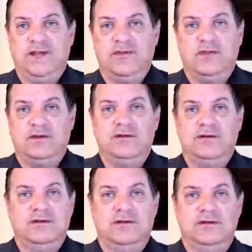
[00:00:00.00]
and
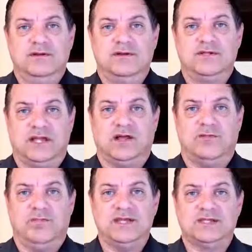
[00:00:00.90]
then
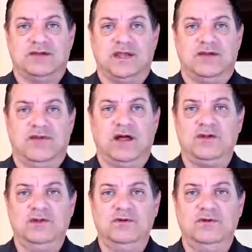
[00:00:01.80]
sell based on that
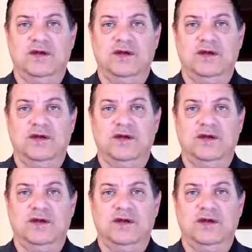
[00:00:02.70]
value,